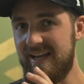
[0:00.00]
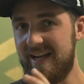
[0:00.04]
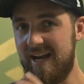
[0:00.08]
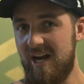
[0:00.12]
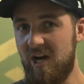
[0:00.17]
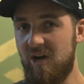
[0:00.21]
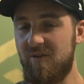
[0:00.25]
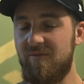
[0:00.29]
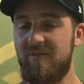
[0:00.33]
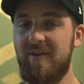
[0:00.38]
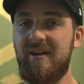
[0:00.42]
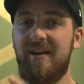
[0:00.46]

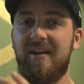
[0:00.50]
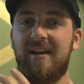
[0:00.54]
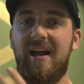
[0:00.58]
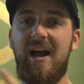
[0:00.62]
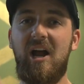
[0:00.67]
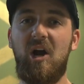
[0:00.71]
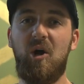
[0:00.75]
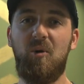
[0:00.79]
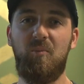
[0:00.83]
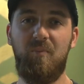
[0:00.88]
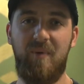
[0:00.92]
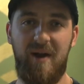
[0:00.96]
care of in a
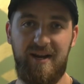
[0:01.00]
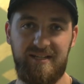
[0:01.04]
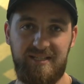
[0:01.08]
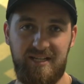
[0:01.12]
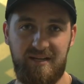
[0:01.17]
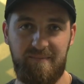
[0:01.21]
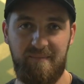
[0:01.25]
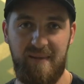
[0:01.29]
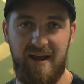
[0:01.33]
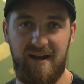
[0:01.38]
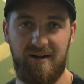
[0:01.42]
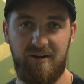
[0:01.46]

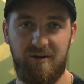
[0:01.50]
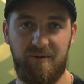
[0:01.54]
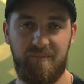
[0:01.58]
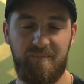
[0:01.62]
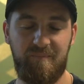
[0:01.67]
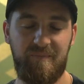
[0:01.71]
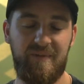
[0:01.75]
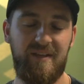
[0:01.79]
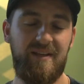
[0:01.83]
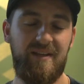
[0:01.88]
chiropractic manner.